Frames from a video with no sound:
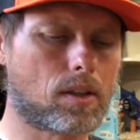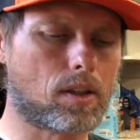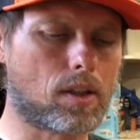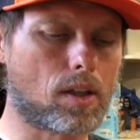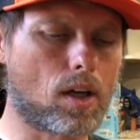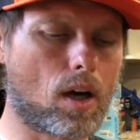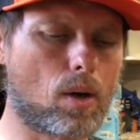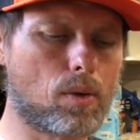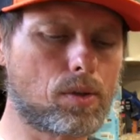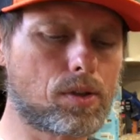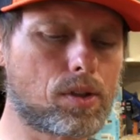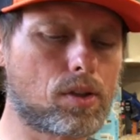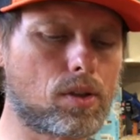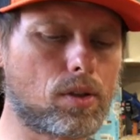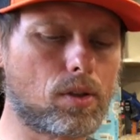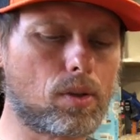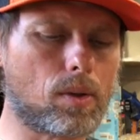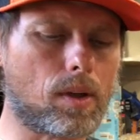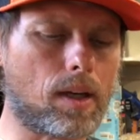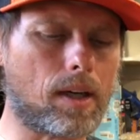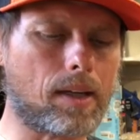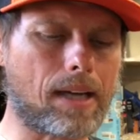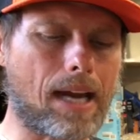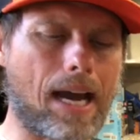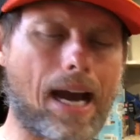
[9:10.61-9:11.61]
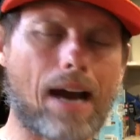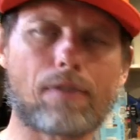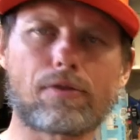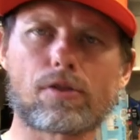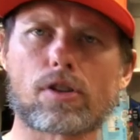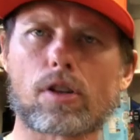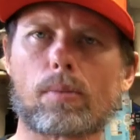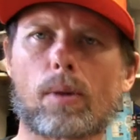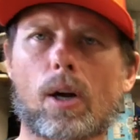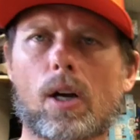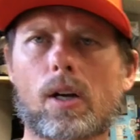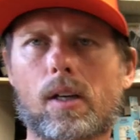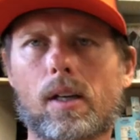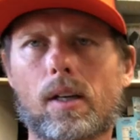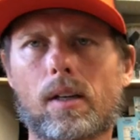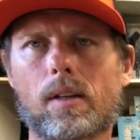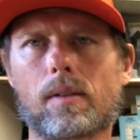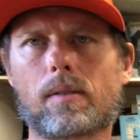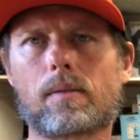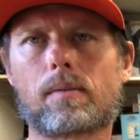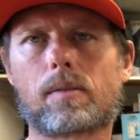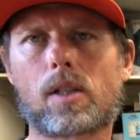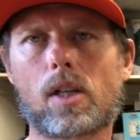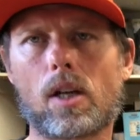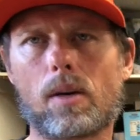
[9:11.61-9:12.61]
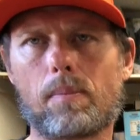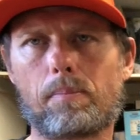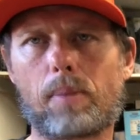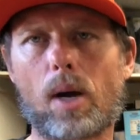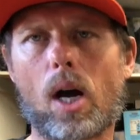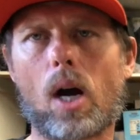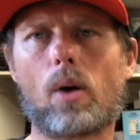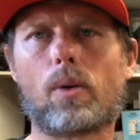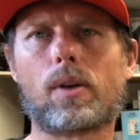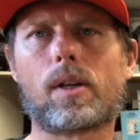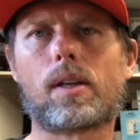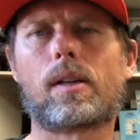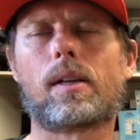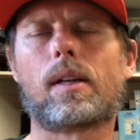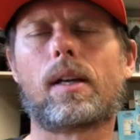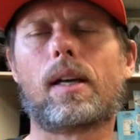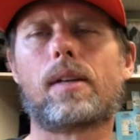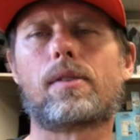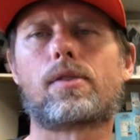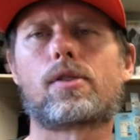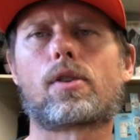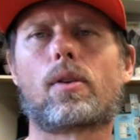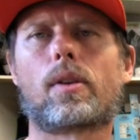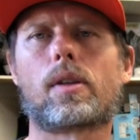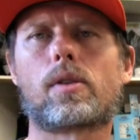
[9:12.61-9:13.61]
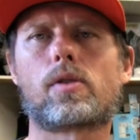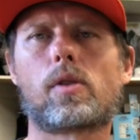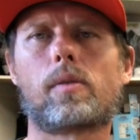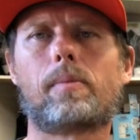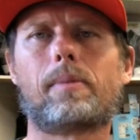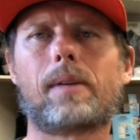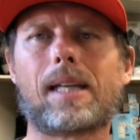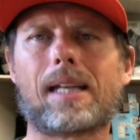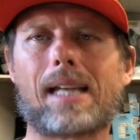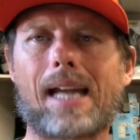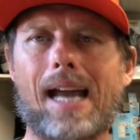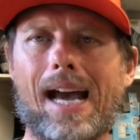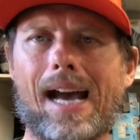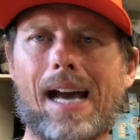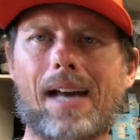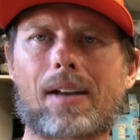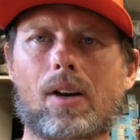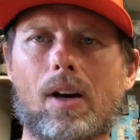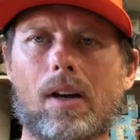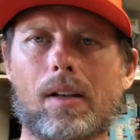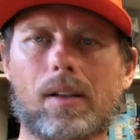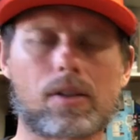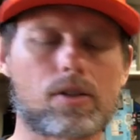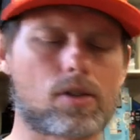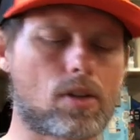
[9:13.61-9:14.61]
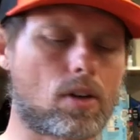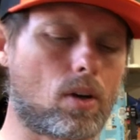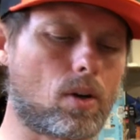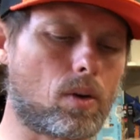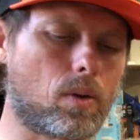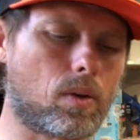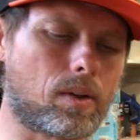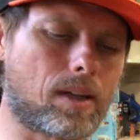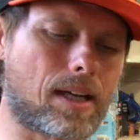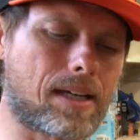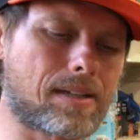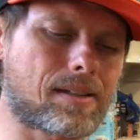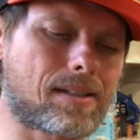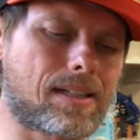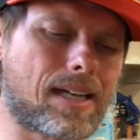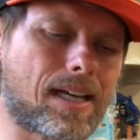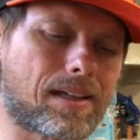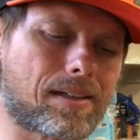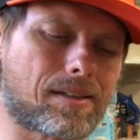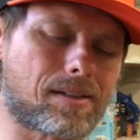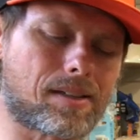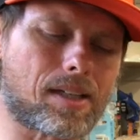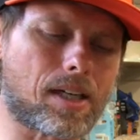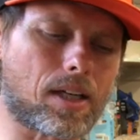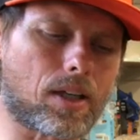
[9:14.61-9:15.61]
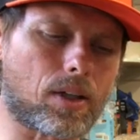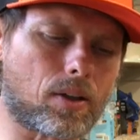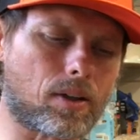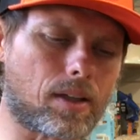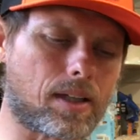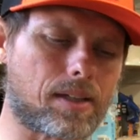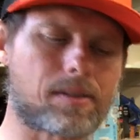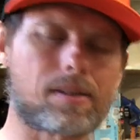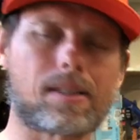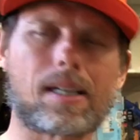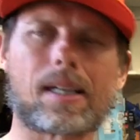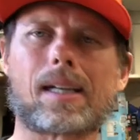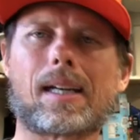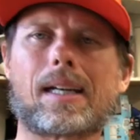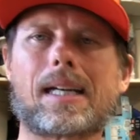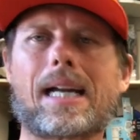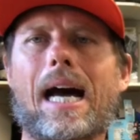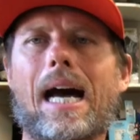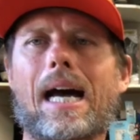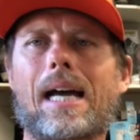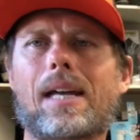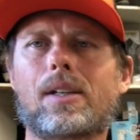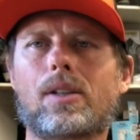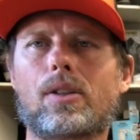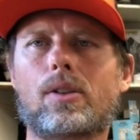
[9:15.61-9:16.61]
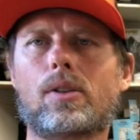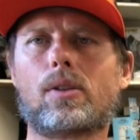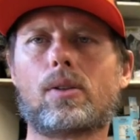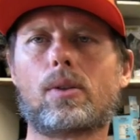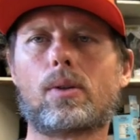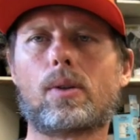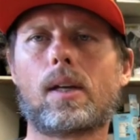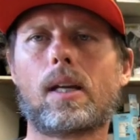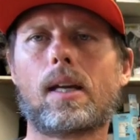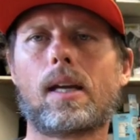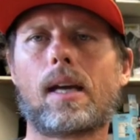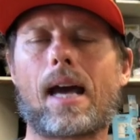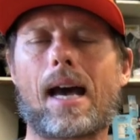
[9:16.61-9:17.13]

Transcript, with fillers: go to an aftermarket component and so this would be an add-on so let's take a scenario let's take a guy who